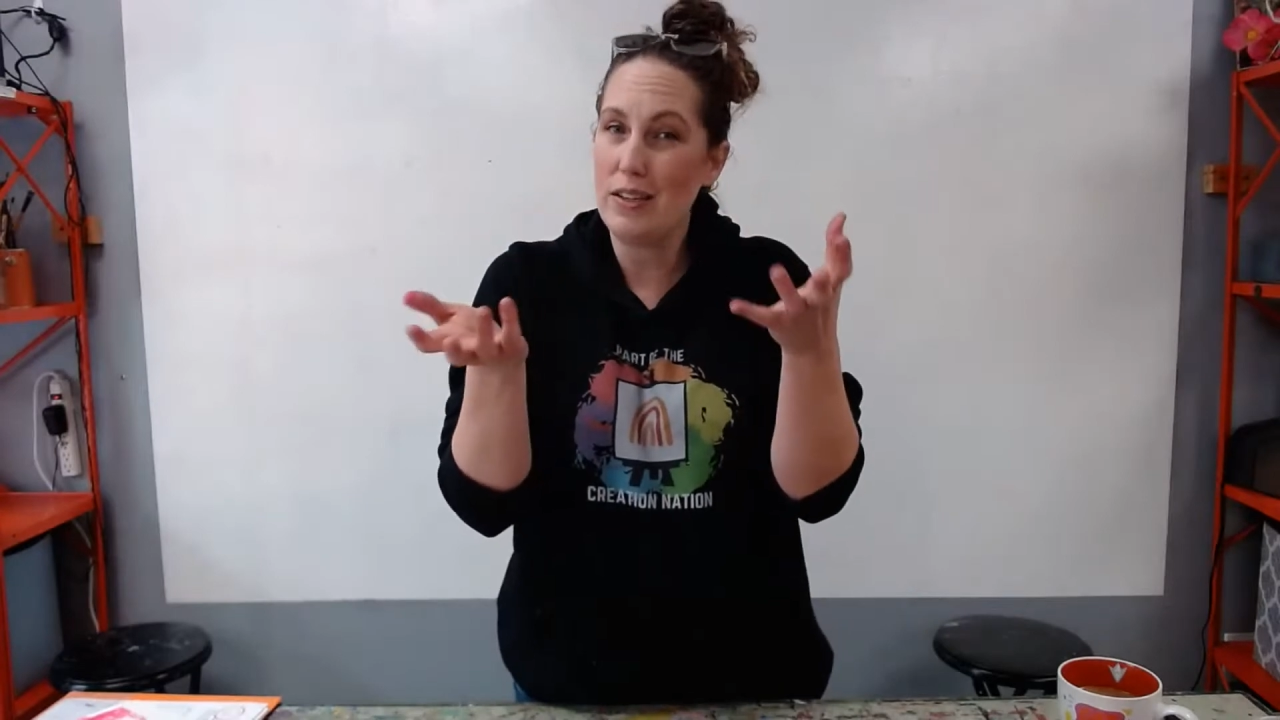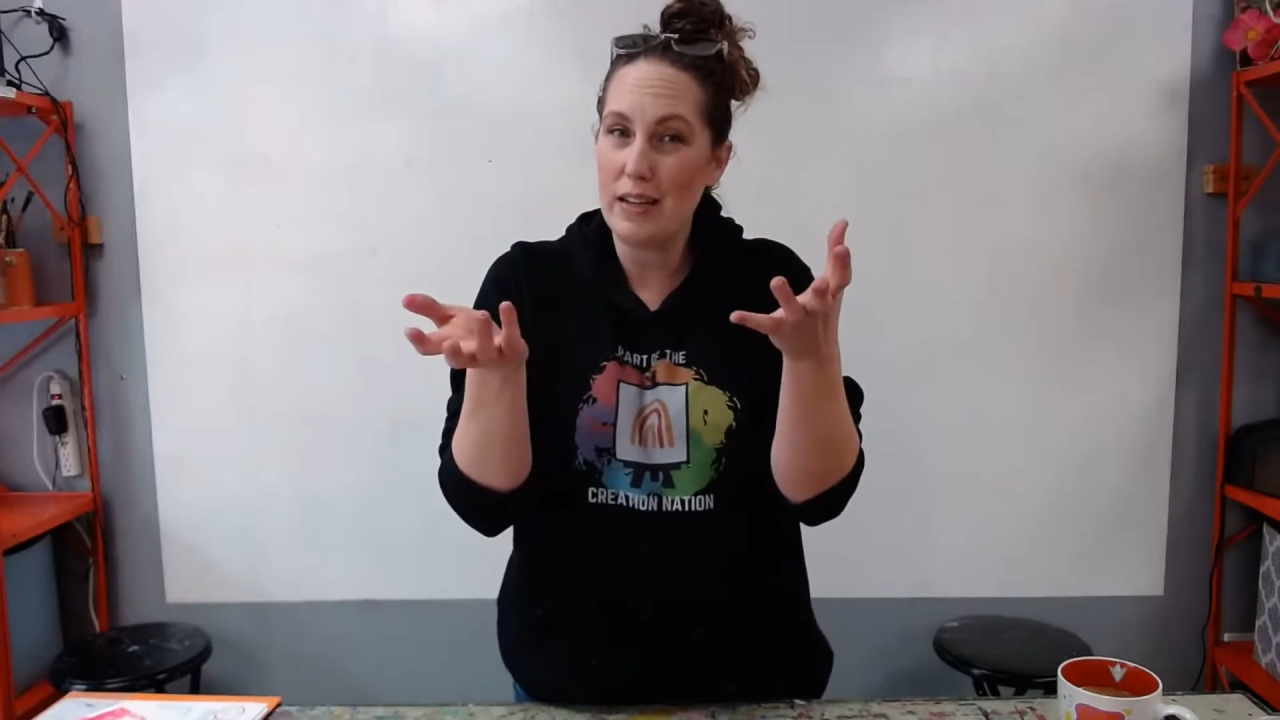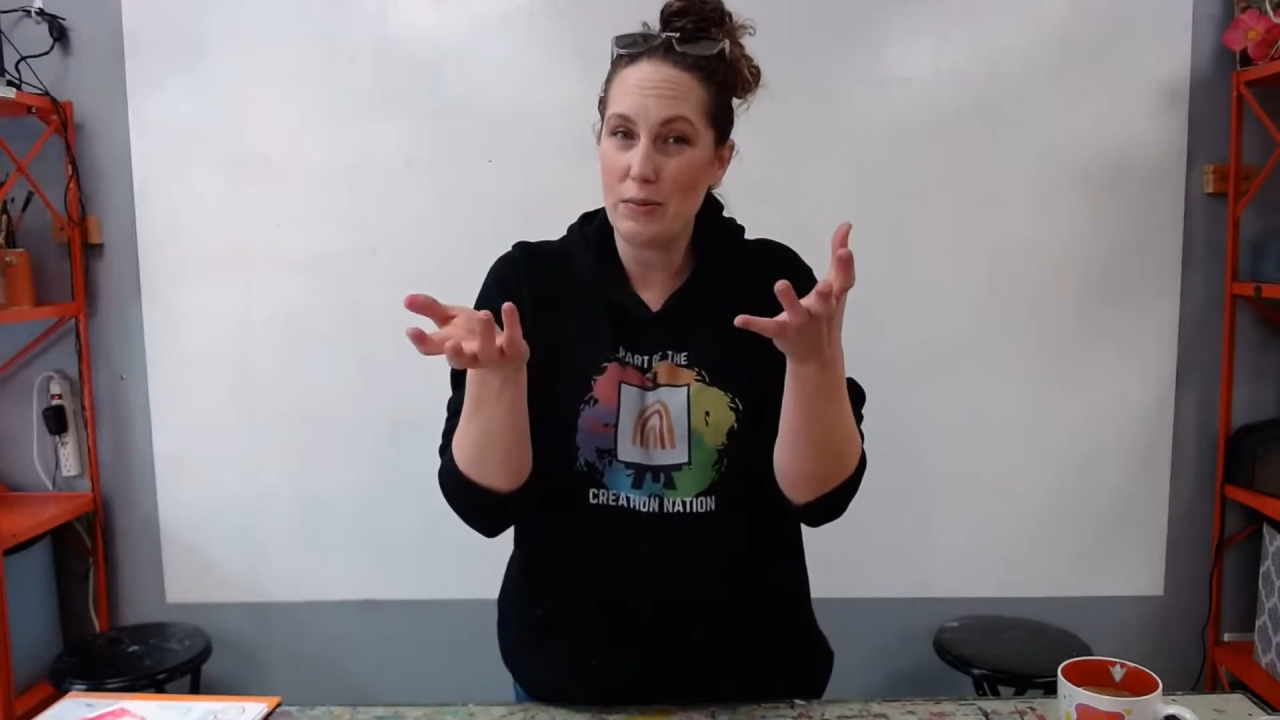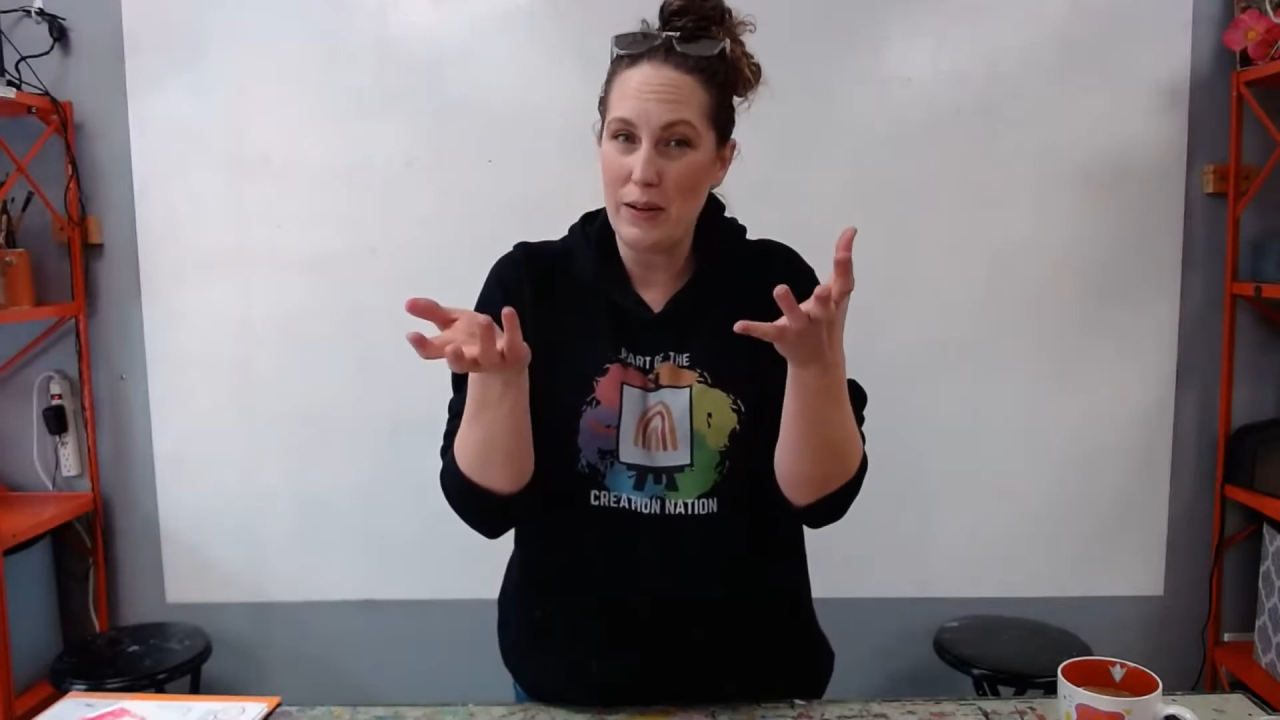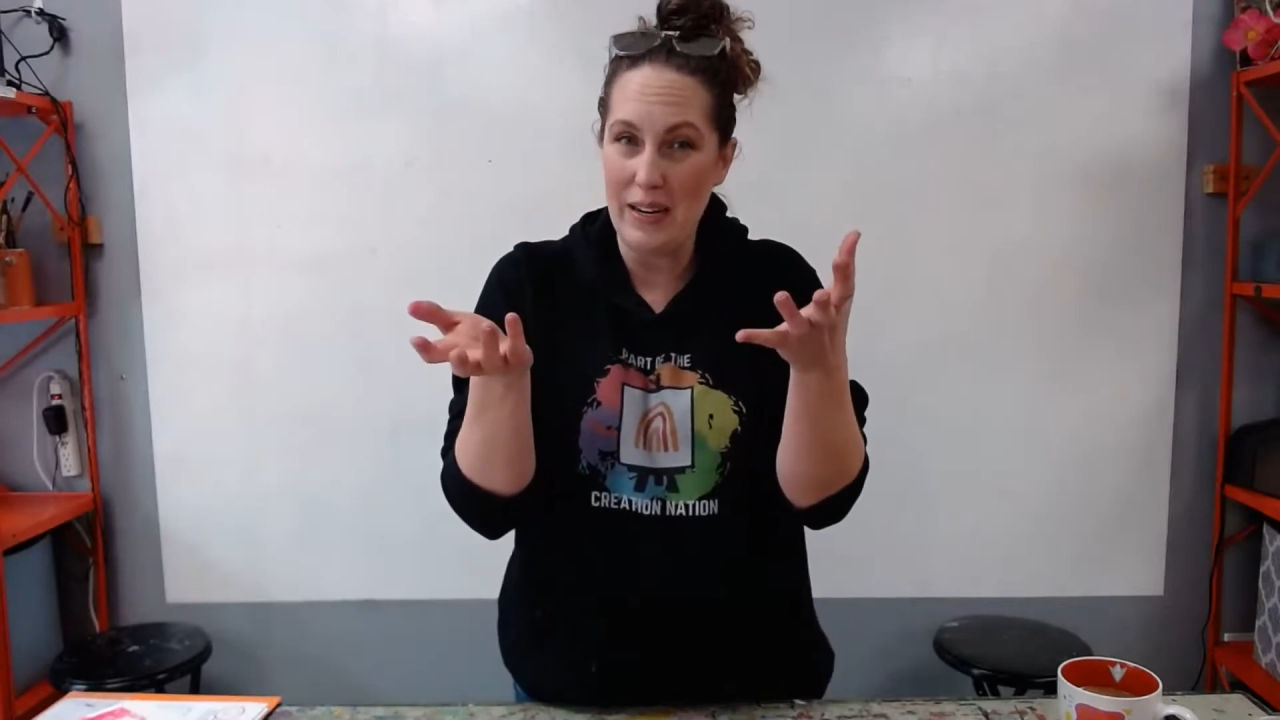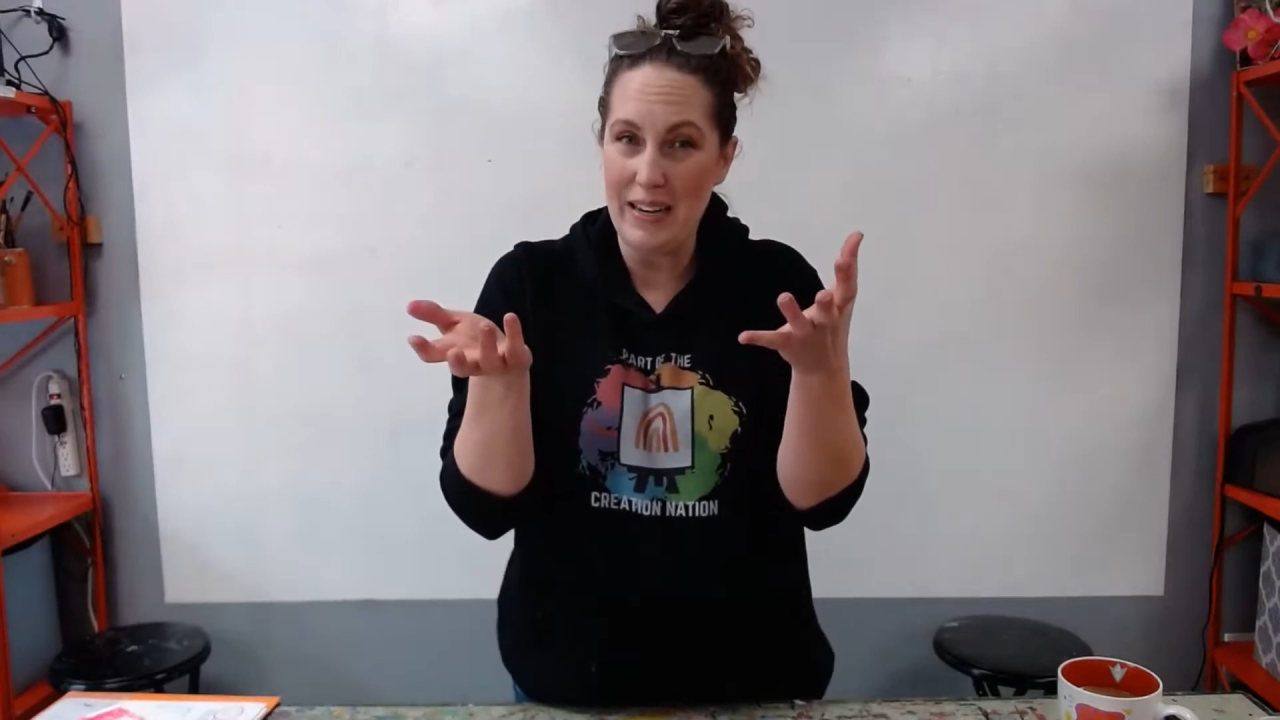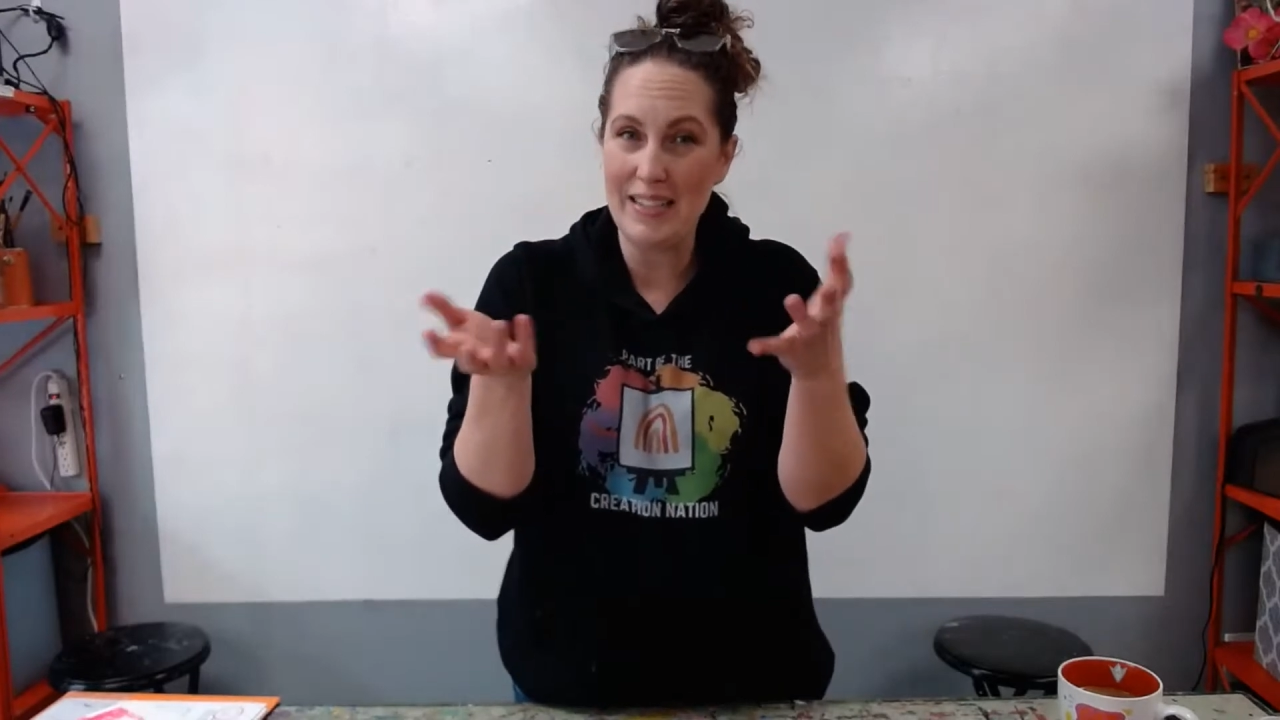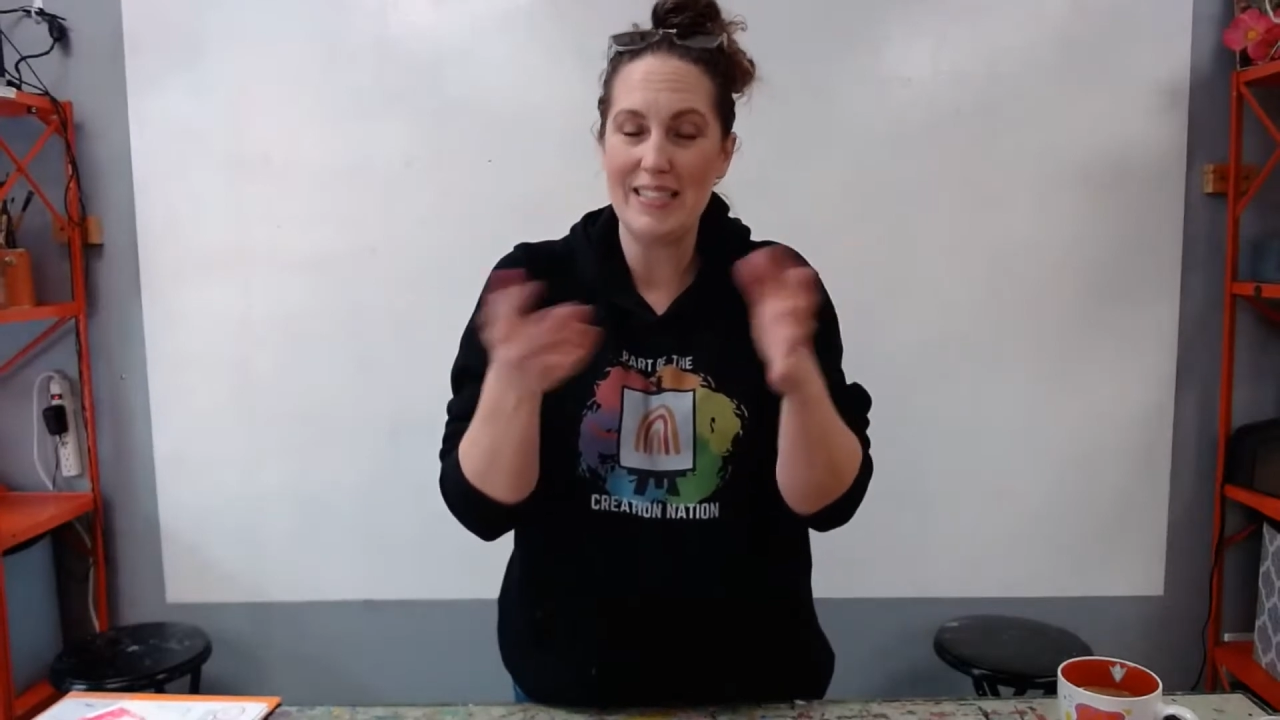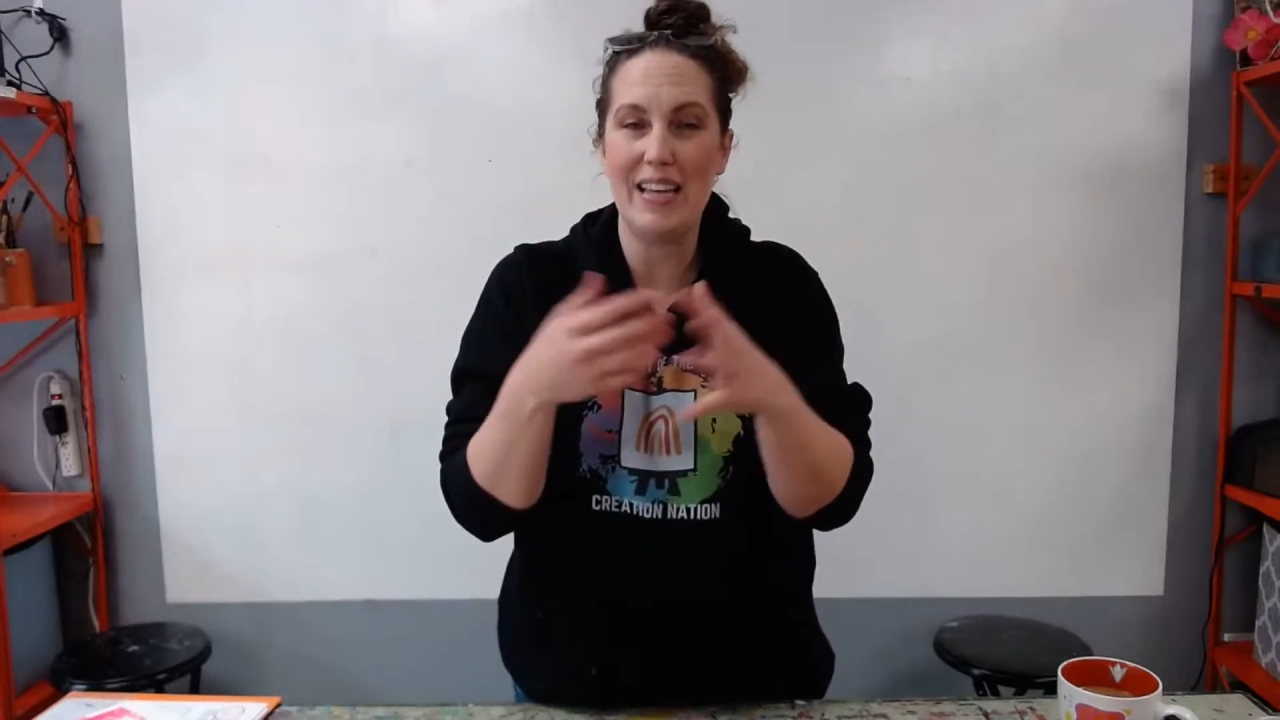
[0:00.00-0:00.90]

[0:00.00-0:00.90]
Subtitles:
that's what it is.